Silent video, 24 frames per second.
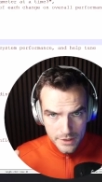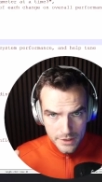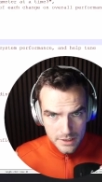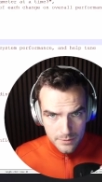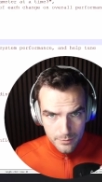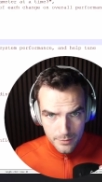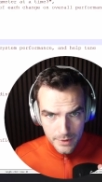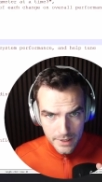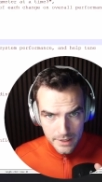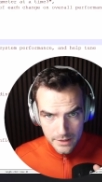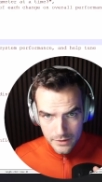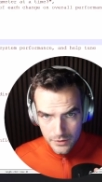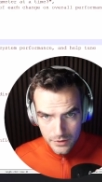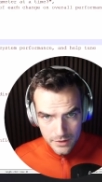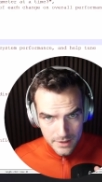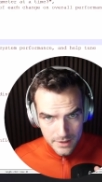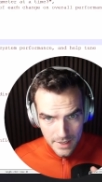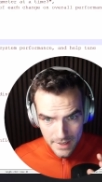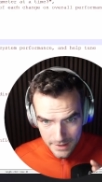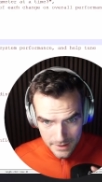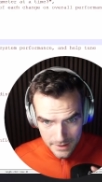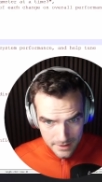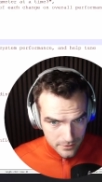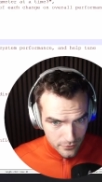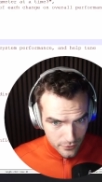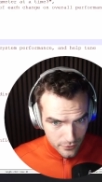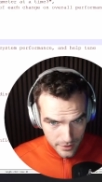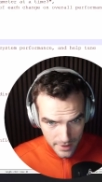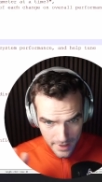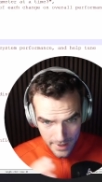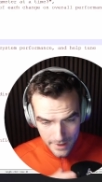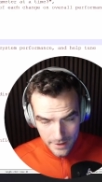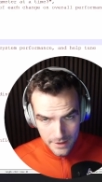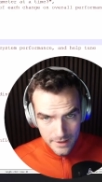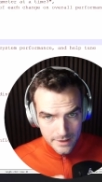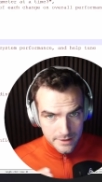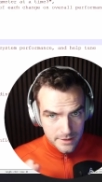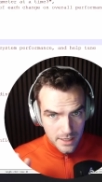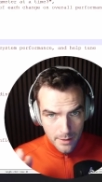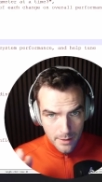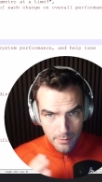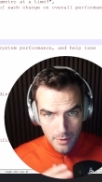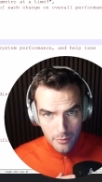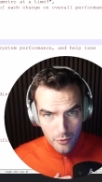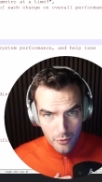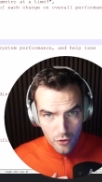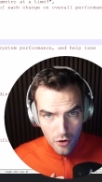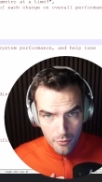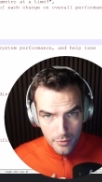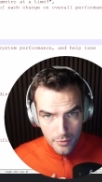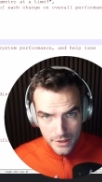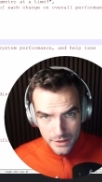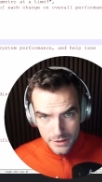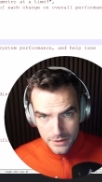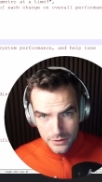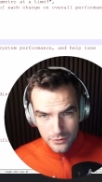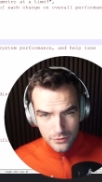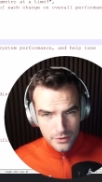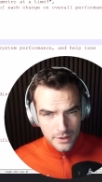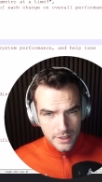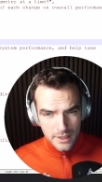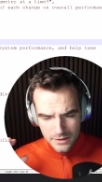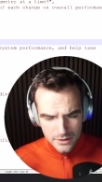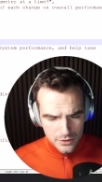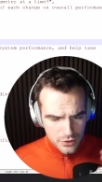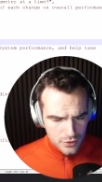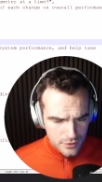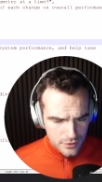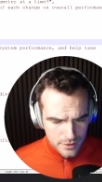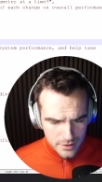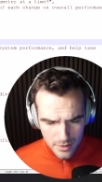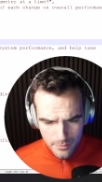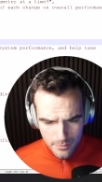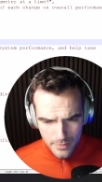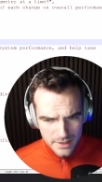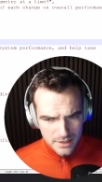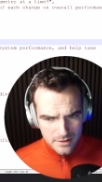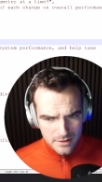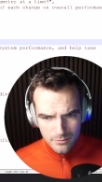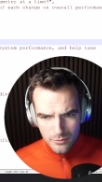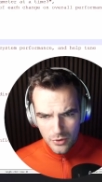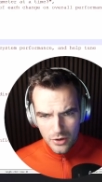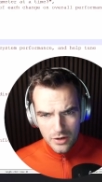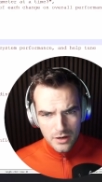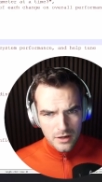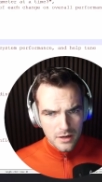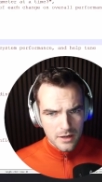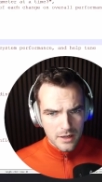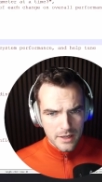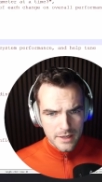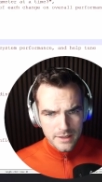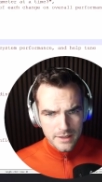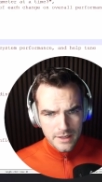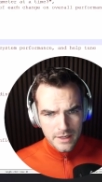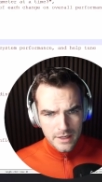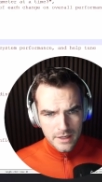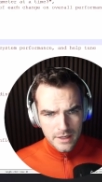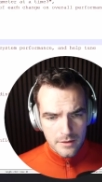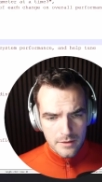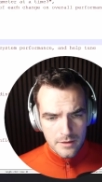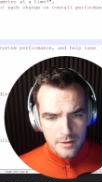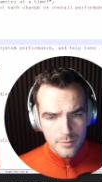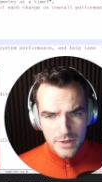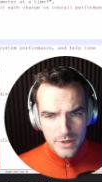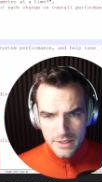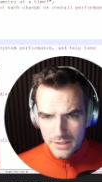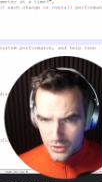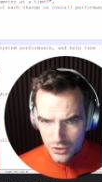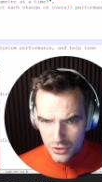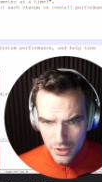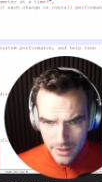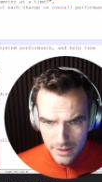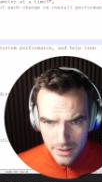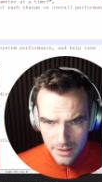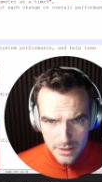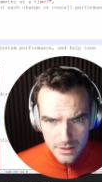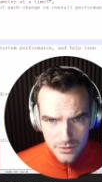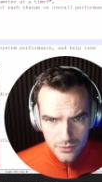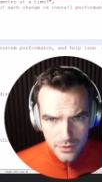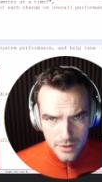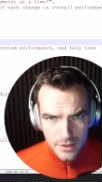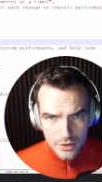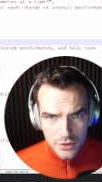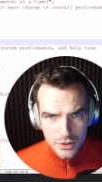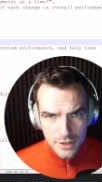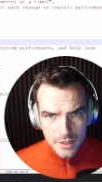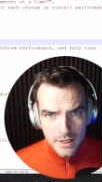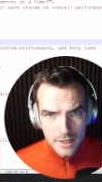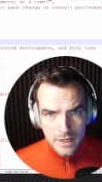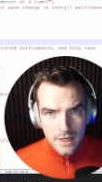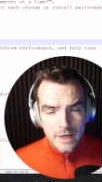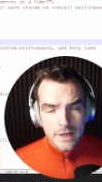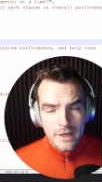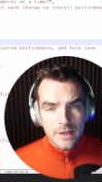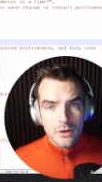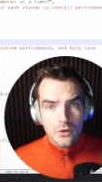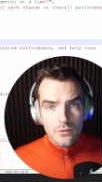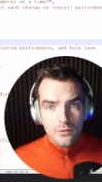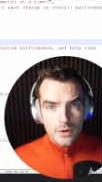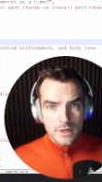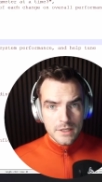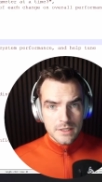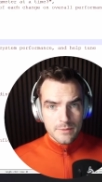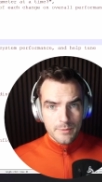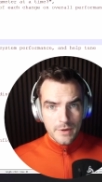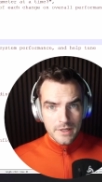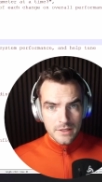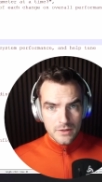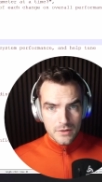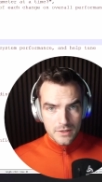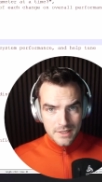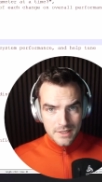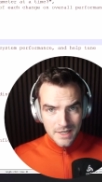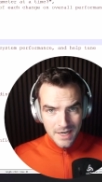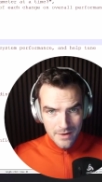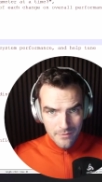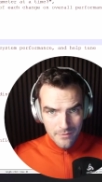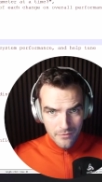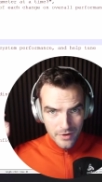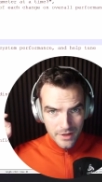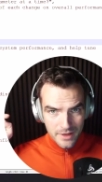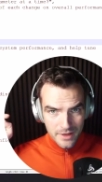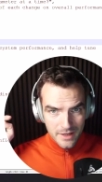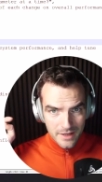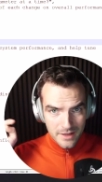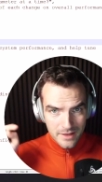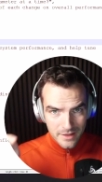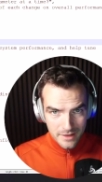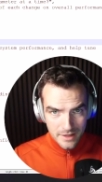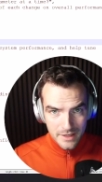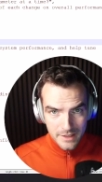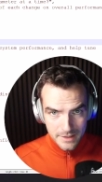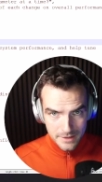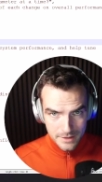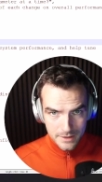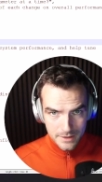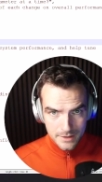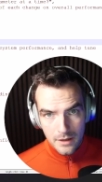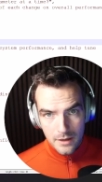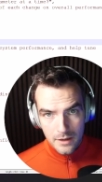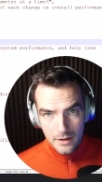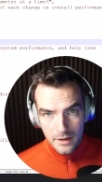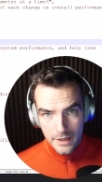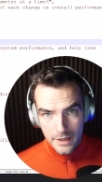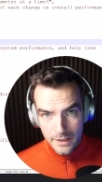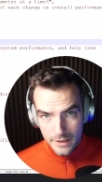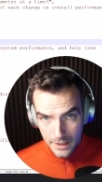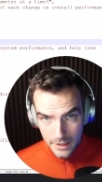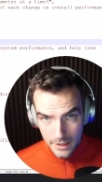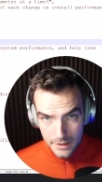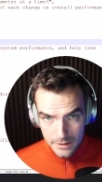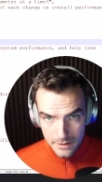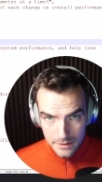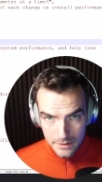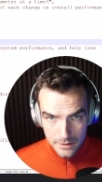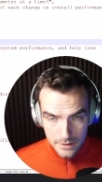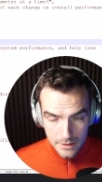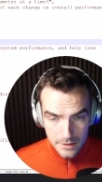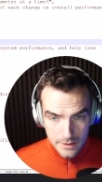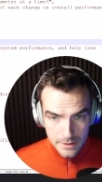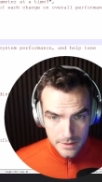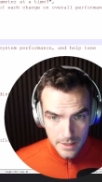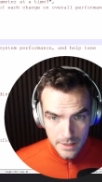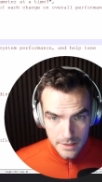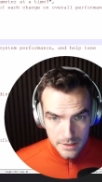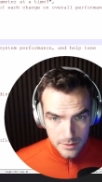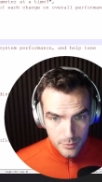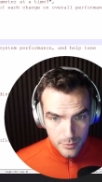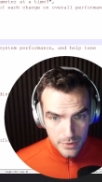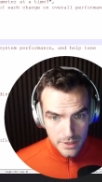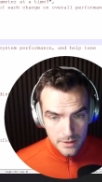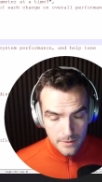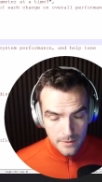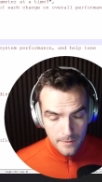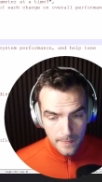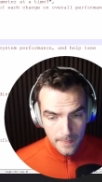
spend your days doing endless hyperparameter tuning and choosing the best model and the best chunking strategy. You want to spend your time with this. And yes, this does mean